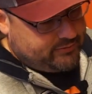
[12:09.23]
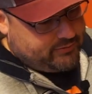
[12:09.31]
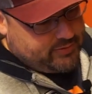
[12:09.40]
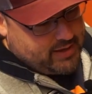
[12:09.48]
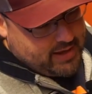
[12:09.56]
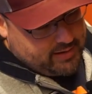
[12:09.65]

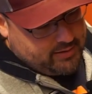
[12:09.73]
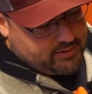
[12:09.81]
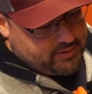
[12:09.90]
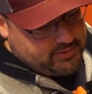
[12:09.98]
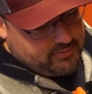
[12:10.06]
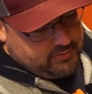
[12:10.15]
for that.
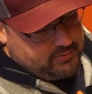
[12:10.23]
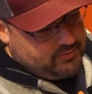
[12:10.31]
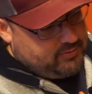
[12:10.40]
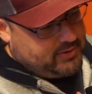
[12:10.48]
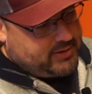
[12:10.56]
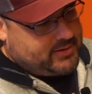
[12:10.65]
Nothing
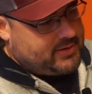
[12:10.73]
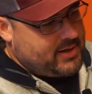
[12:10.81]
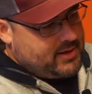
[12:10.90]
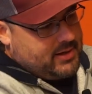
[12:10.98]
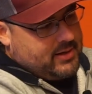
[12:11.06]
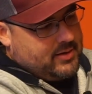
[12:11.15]
too
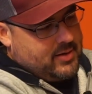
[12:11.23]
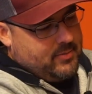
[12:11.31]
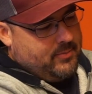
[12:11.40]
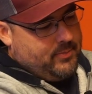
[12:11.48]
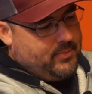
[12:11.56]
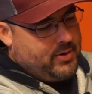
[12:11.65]
exciting.
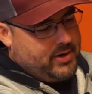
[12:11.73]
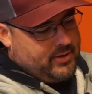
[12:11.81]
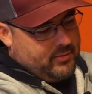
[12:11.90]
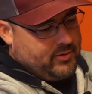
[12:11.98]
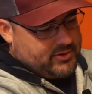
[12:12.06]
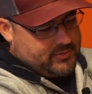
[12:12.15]

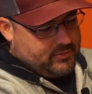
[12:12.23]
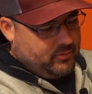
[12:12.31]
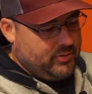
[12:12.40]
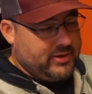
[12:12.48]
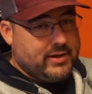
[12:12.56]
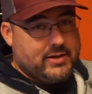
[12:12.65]
But what's
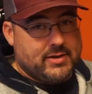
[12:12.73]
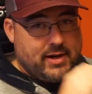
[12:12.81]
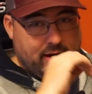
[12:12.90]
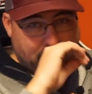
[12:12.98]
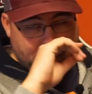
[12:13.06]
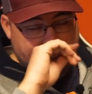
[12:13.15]
really
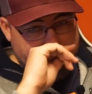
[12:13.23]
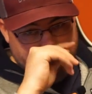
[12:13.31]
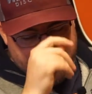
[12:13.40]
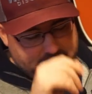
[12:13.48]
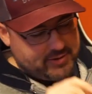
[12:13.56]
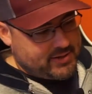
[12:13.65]
exciting, and one of the
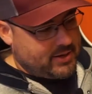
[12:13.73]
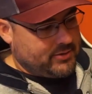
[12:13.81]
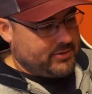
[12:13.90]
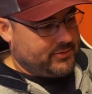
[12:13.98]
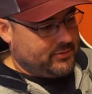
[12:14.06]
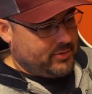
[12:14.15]
big
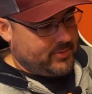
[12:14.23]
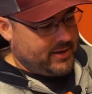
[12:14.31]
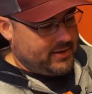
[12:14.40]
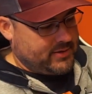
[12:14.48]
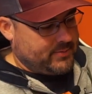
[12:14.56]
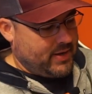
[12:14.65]
sellers for me
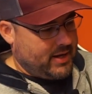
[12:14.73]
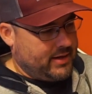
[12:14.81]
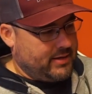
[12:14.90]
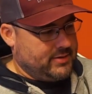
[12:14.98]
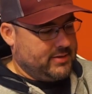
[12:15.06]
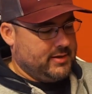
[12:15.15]
on this
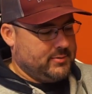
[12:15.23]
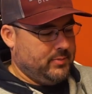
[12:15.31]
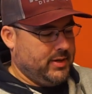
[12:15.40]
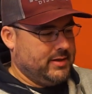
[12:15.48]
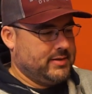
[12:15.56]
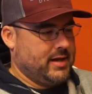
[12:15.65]
bag, is these
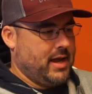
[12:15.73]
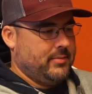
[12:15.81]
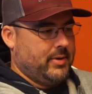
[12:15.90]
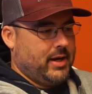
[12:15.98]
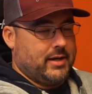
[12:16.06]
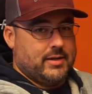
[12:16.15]
big side
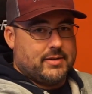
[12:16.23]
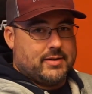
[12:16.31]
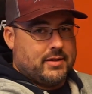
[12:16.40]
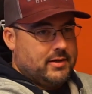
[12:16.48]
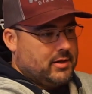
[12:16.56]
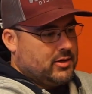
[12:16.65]
pockets.
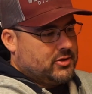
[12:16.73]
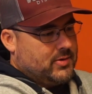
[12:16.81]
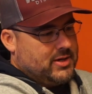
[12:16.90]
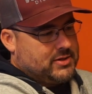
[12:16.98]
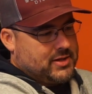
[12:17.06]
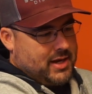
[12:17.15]
So
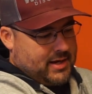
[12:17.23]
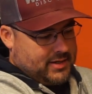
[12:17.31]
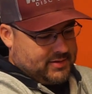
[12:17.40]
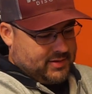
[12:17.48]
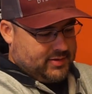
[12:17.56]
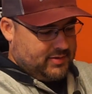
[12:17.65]
each side
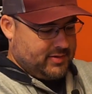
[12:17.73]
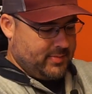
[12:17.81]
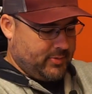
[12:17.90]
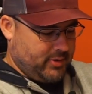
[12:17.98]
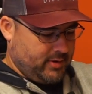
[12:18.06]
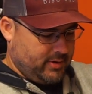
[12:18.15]
has this
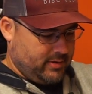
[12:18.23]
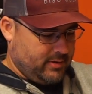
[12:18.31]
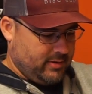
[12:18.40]
zippered,